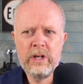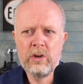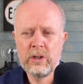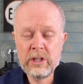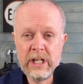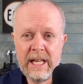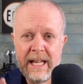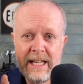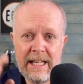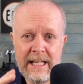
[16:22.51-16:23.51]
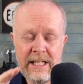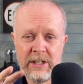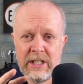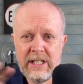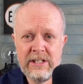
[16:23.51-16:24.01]
you're looking at it and you're
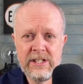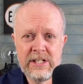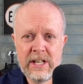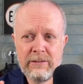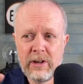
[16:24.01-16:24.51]
thinking to yourself,